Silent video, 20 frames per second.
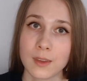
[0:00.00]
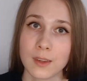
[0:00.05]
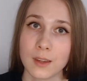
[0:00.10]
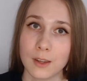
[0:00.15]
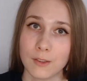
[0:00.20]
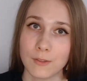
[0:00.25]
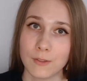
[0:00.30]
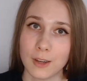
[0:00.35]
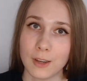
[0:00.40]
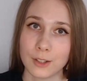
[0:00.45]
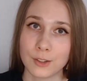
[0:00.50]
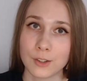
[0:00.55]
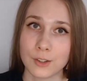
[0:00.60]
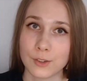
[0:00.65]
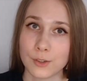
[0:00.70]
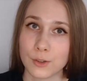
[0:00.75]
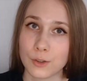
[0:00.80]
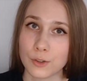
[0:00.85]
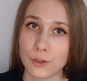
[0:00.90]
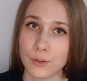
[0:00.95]
in vector
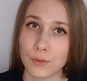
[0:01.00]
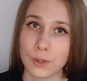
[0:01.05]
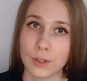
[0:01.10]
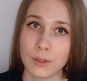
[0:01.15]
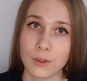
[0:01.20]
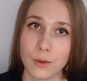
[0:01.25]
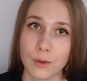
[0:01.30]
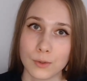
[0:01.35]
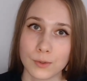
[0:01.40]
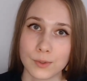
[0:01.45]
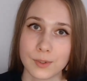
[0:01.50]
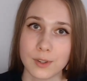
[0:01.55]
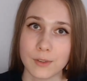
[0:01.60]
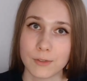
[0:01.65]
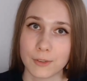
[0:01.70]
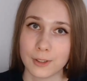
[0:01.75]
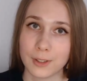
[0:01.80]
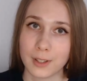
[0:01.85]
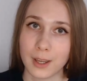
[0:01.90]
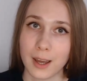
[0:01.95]
search you can use
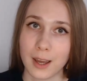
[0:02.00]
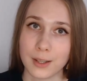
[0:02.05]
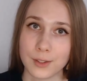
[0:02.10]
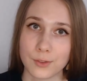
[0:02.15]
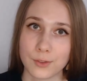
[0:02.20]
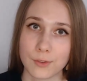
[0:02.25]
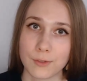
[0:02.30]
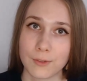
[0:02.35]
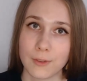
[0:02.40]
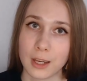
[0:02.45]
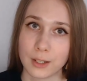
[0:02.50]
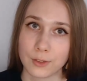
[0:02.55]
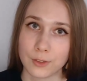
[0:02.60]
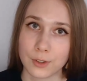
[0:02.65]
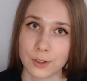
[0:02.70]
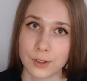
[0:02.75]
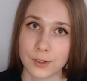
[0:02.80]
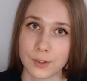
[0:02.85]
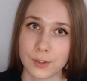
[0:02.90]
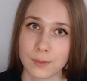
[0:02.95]
different kinds of
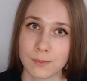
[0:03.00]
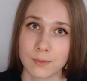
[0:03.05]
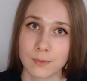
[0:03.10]
vectors,